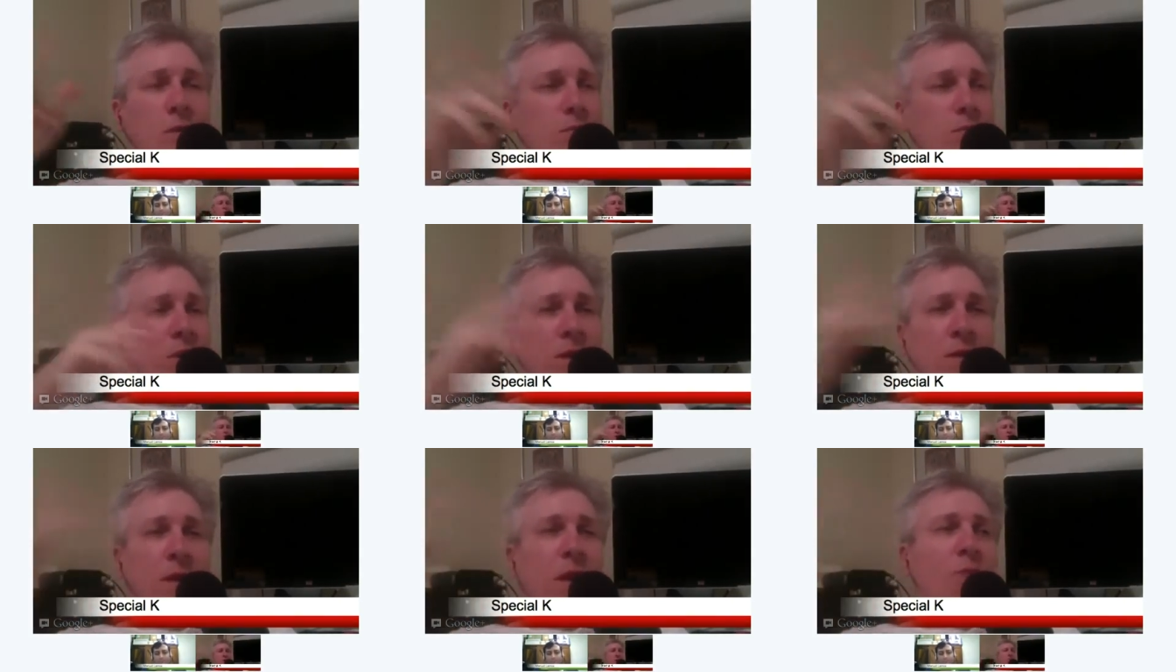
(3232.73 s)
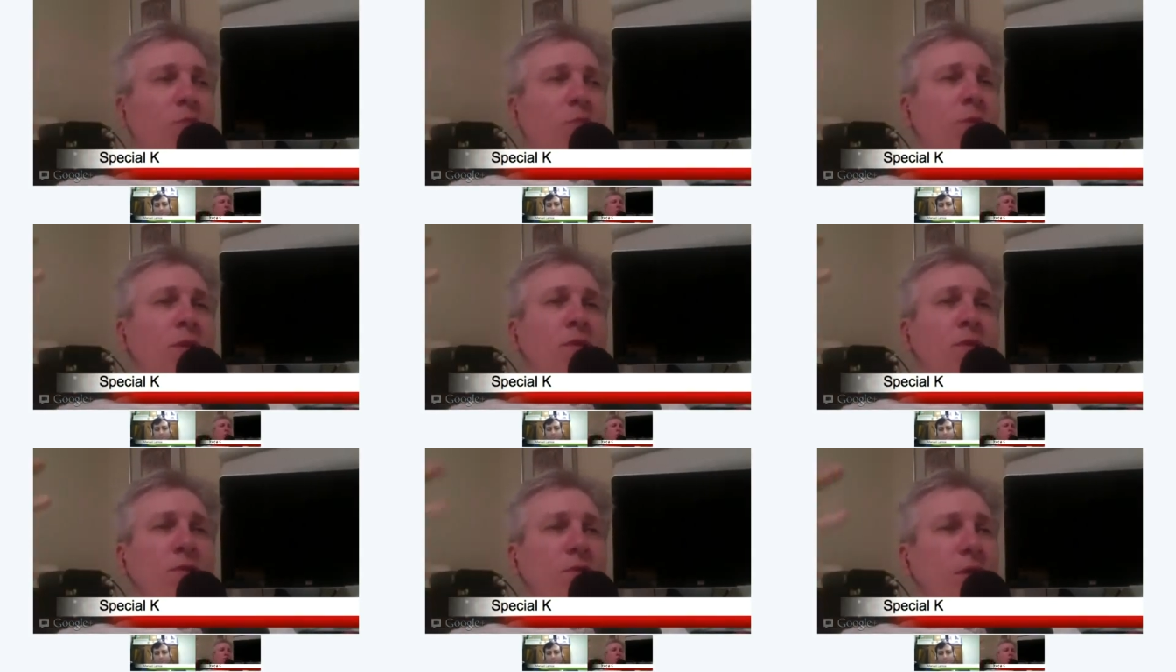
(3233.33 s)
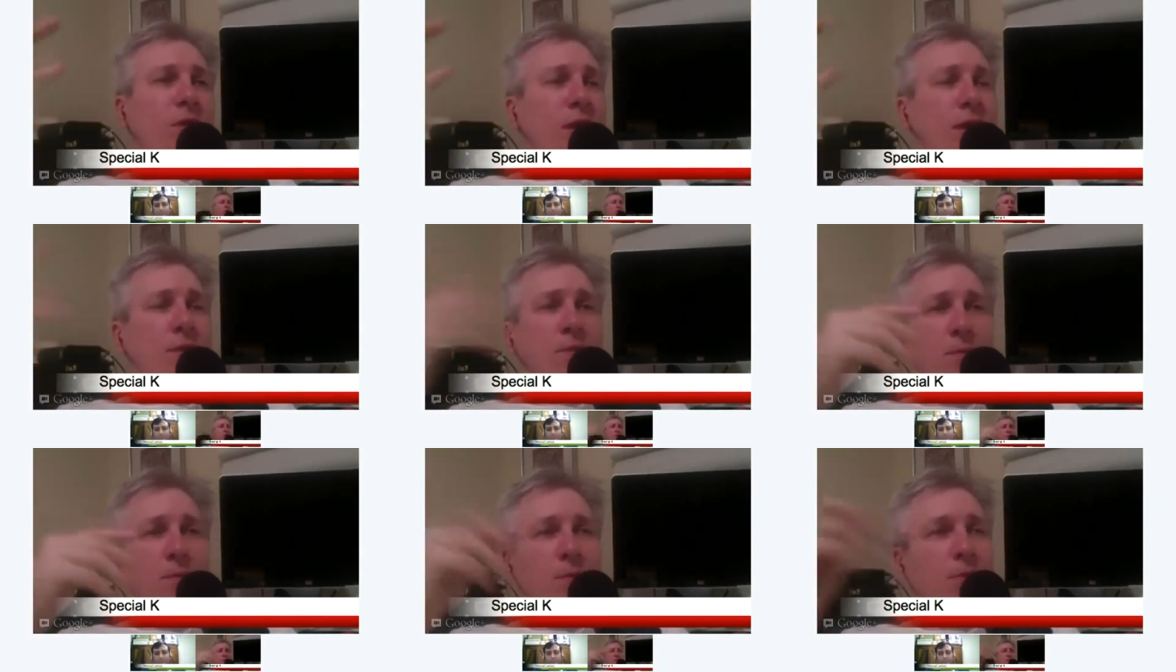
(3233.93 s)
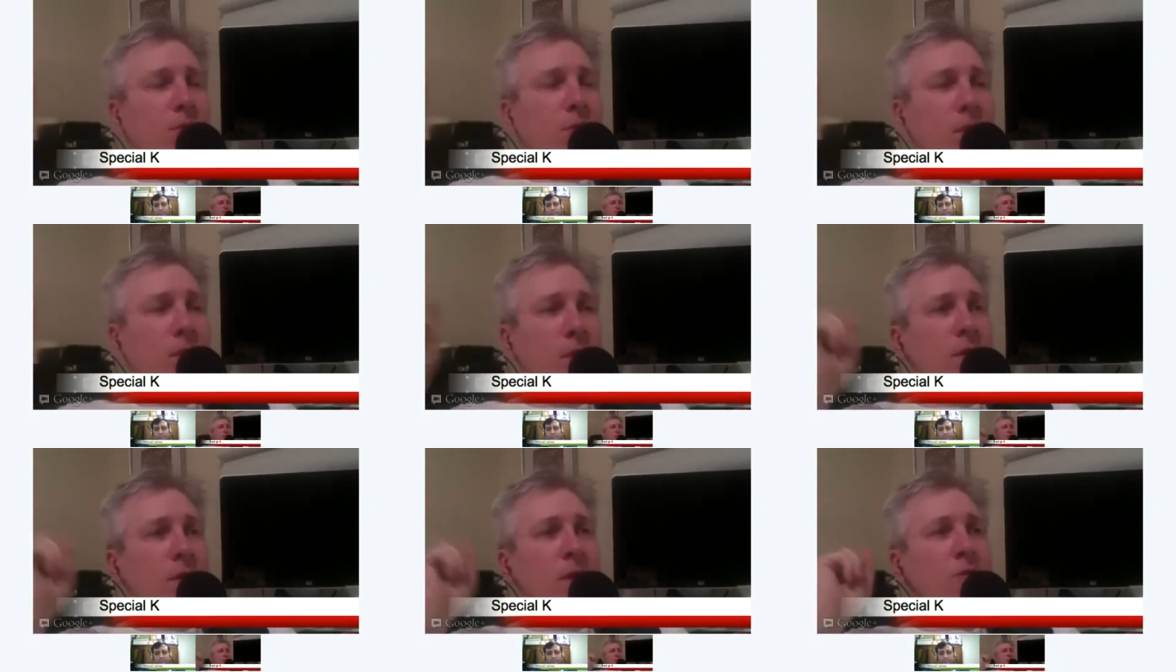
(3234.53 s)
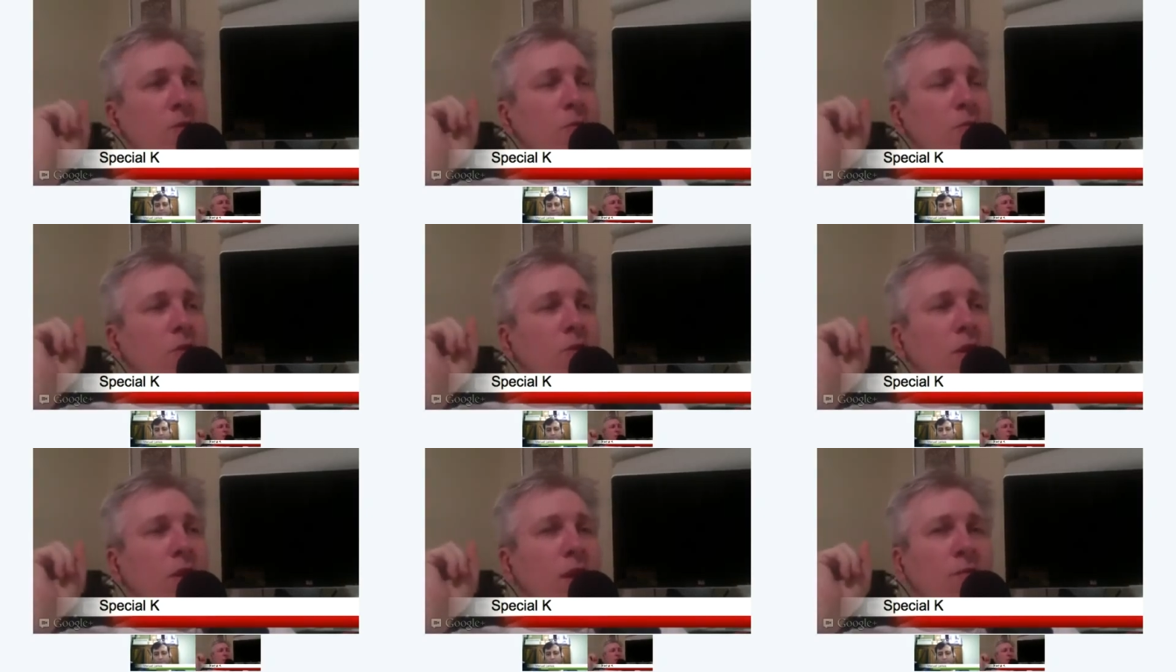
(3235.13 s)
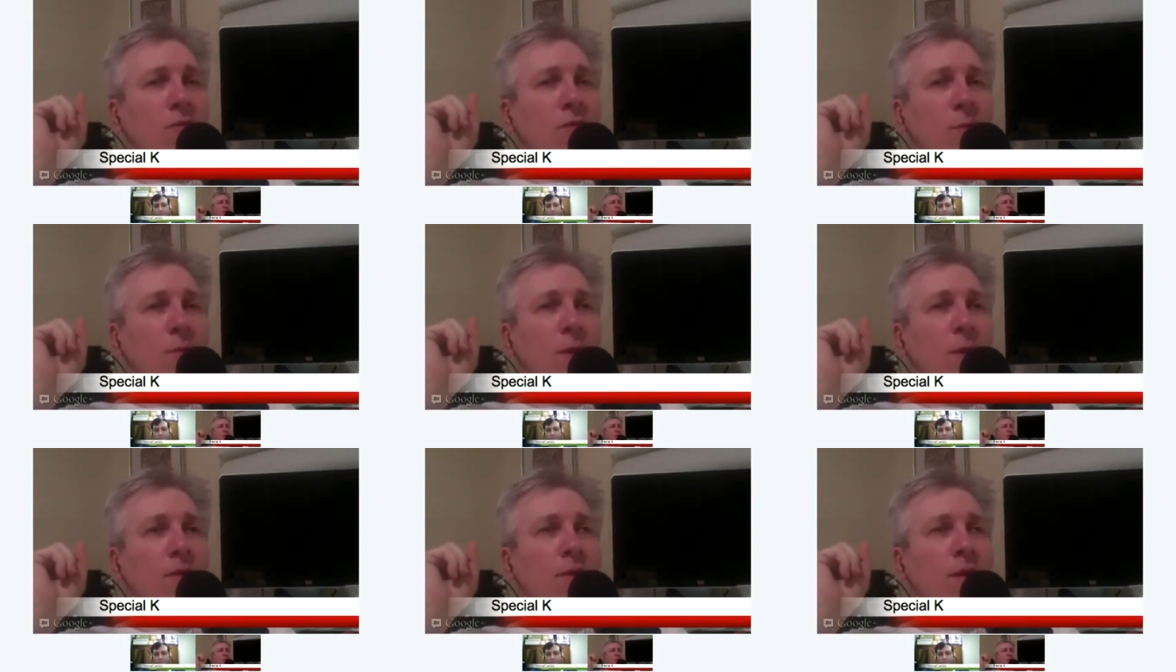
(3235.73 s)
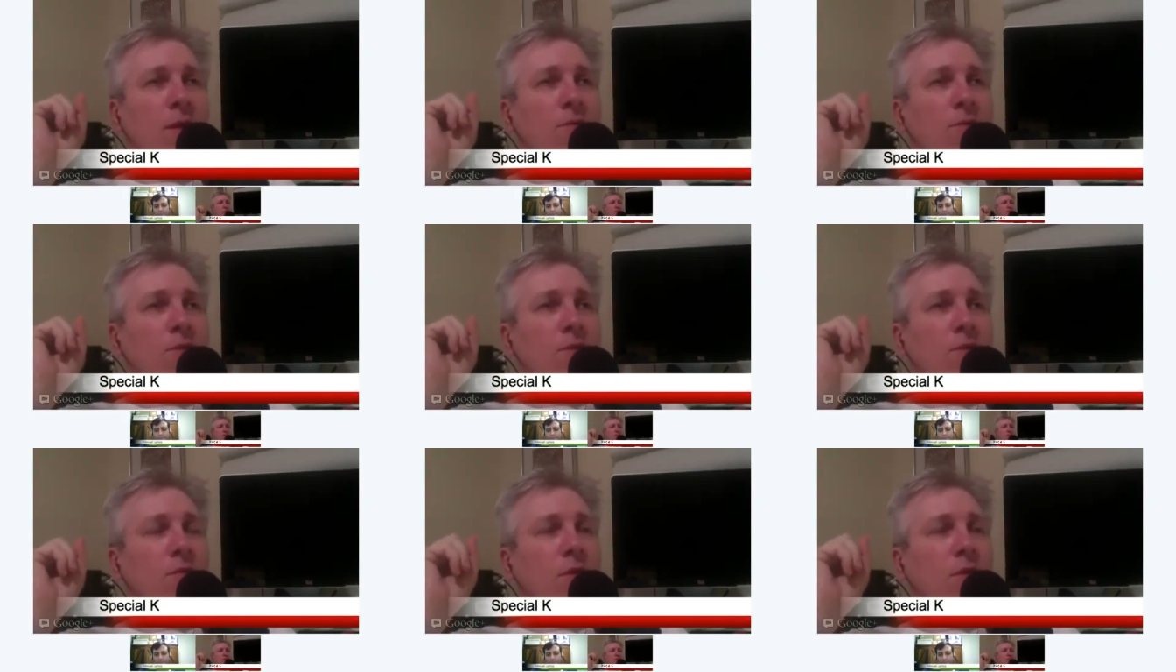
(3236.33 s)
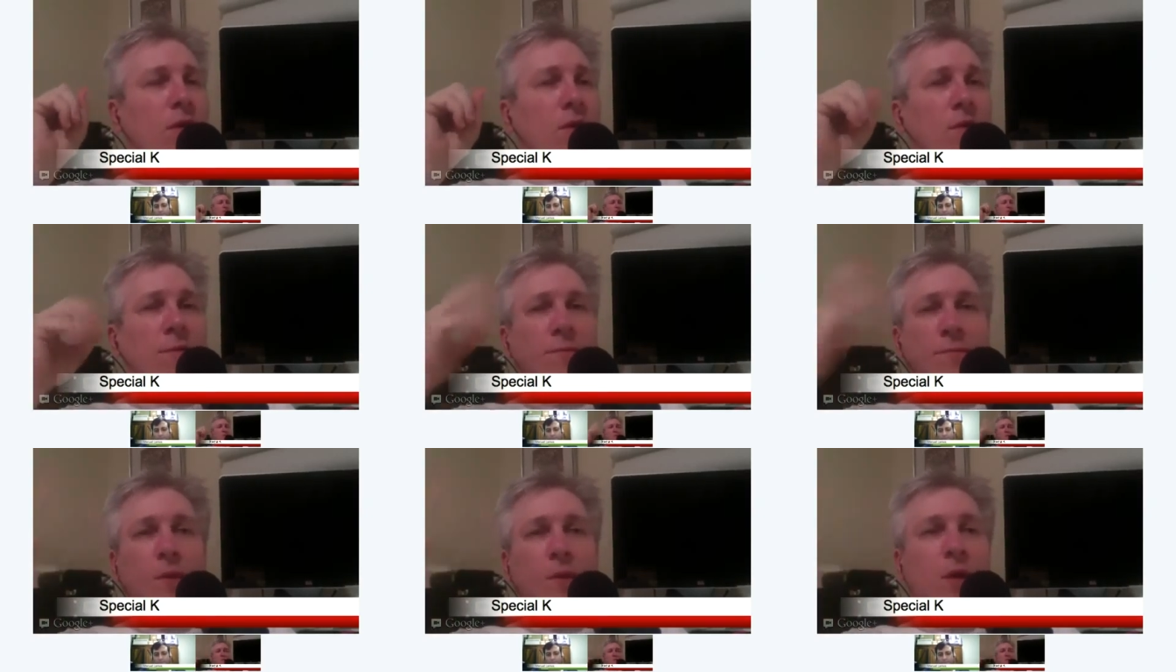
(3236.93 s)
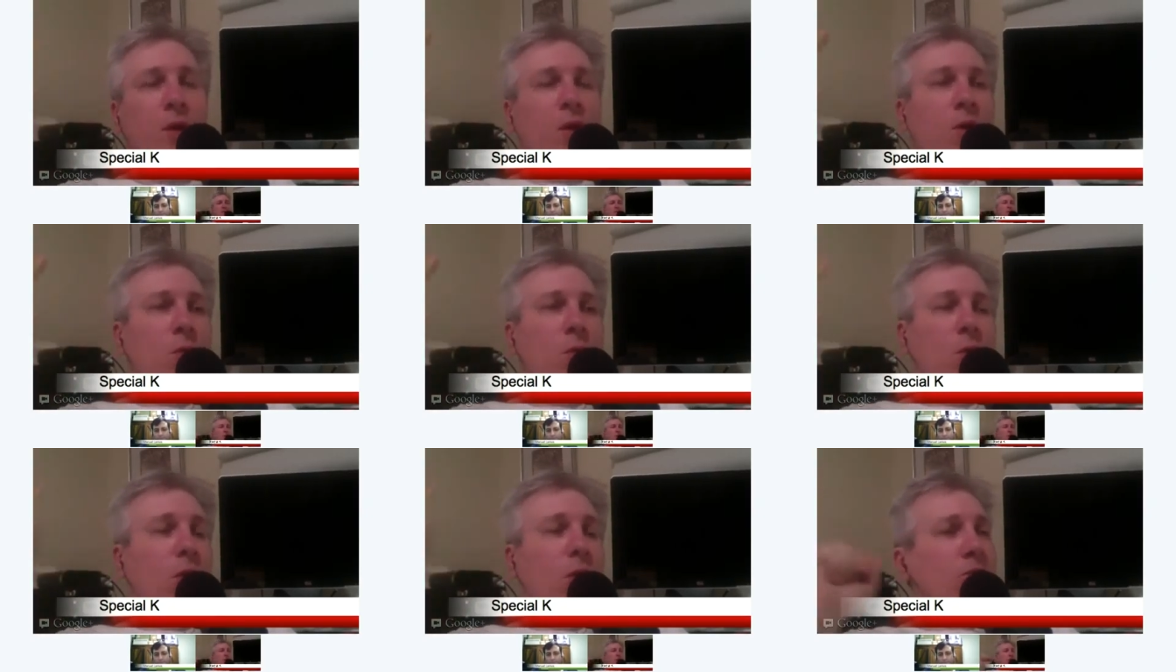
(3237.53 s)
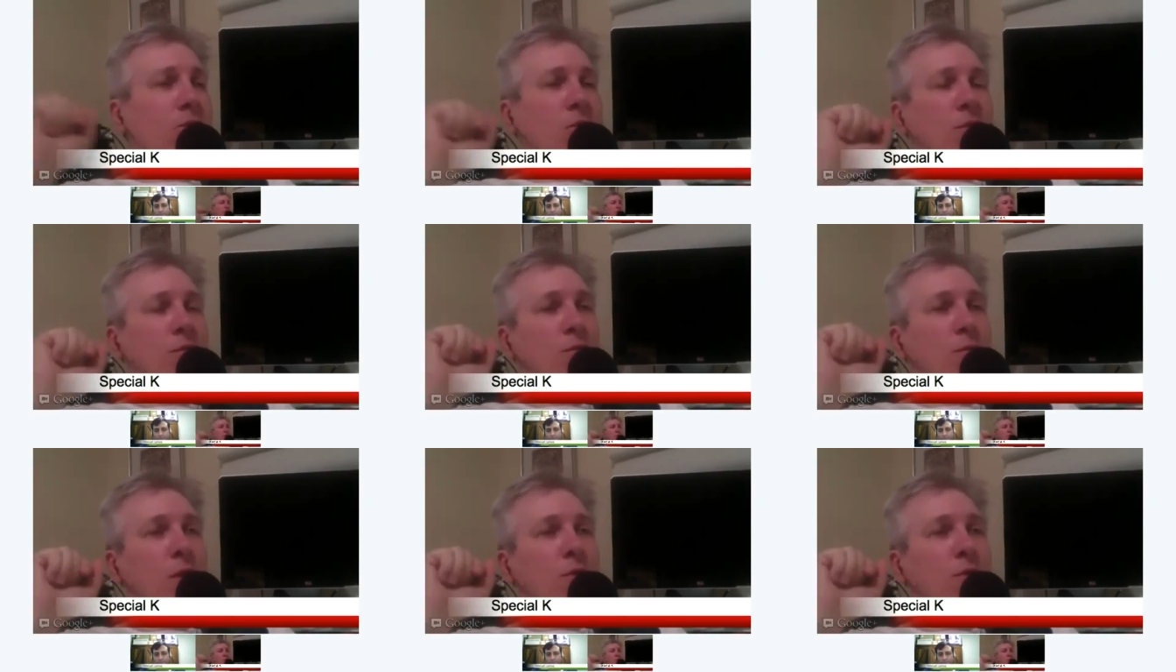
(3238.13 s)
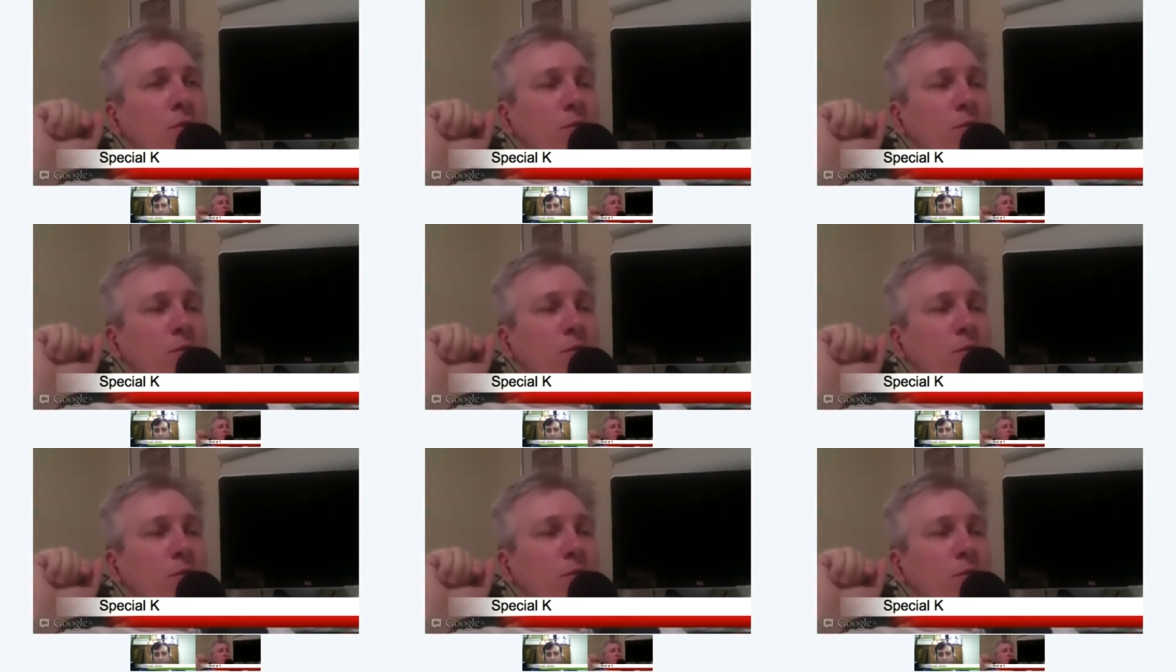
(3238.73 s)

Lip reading: I repeat this, and I get people occasionally reaching out from the podcast here. We're always looking for writers